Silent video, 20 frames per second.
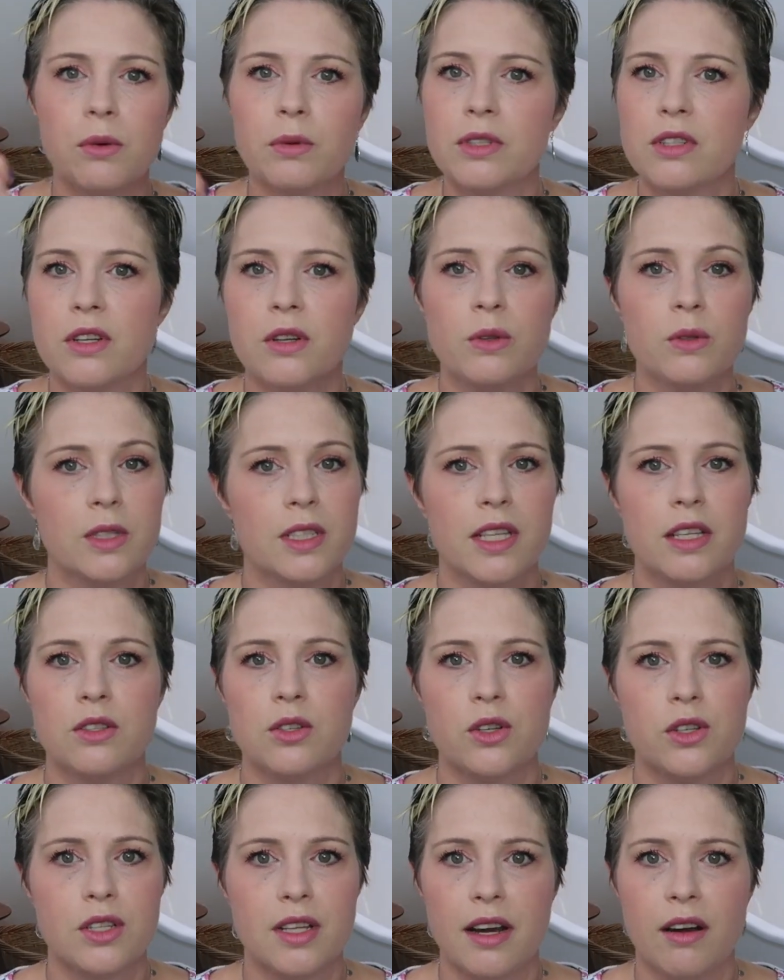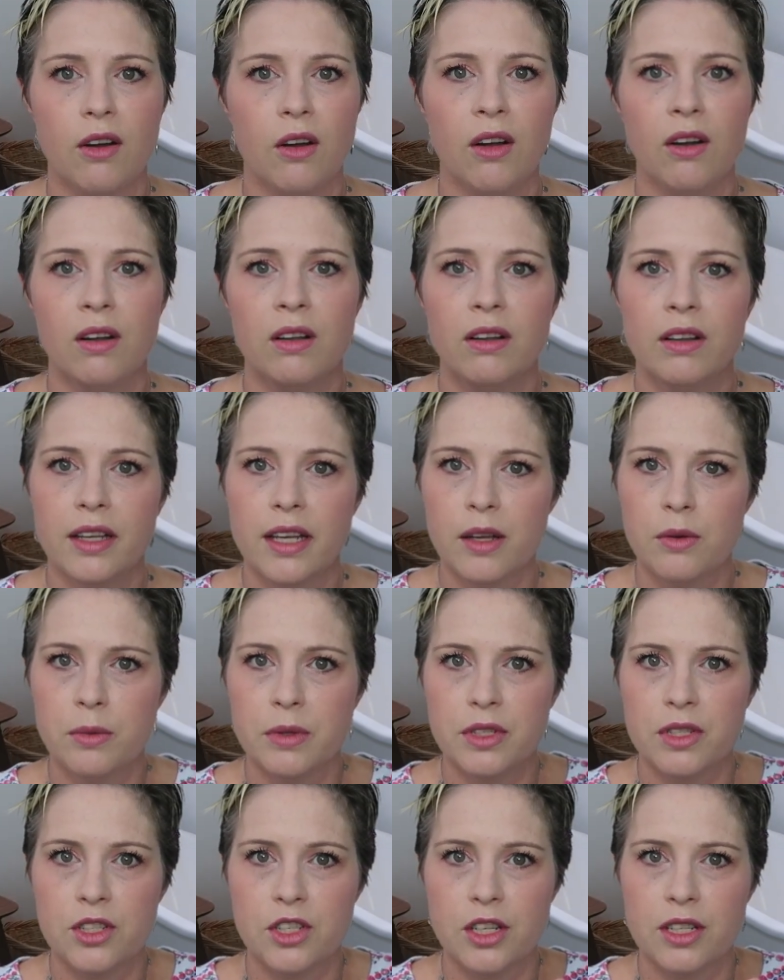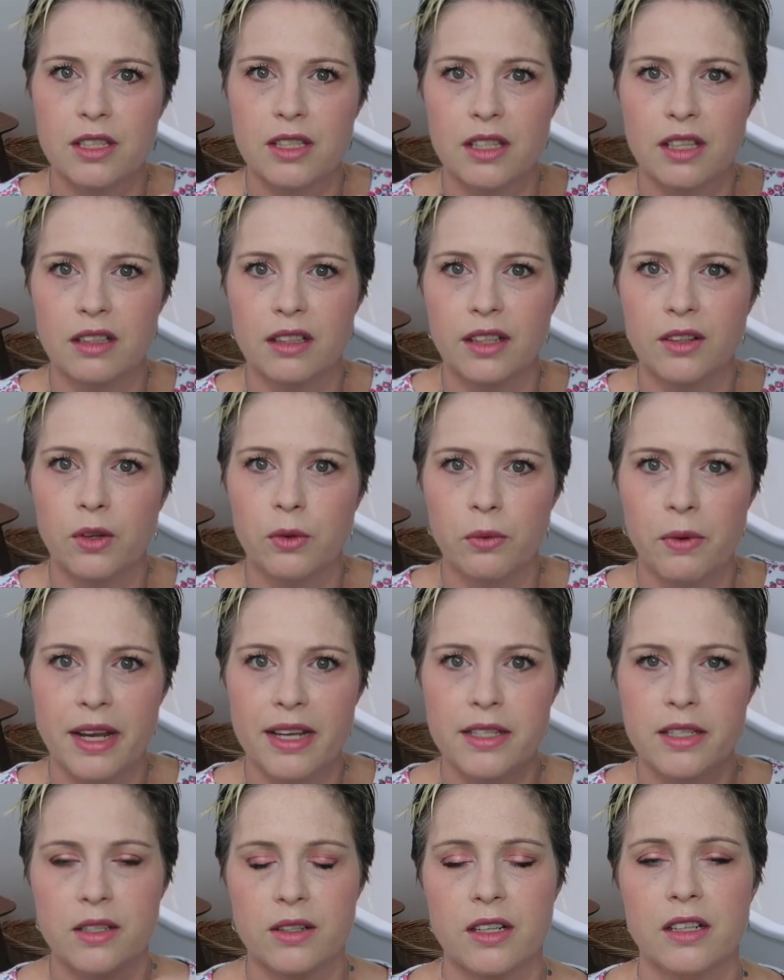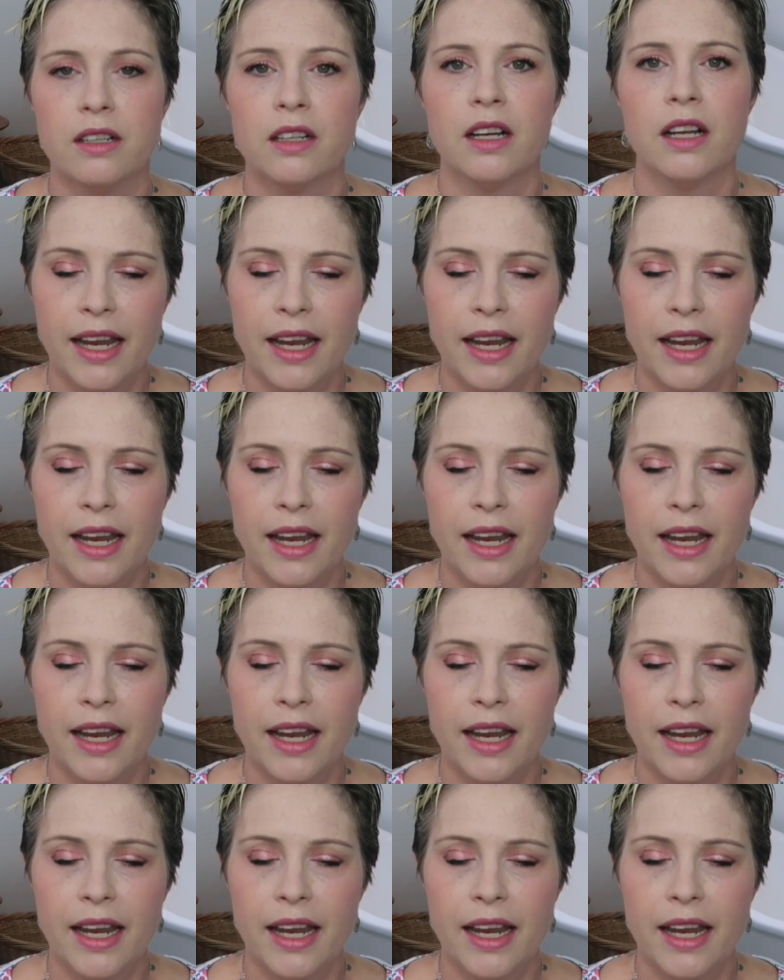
There was no scissors at all. It was just the little razor.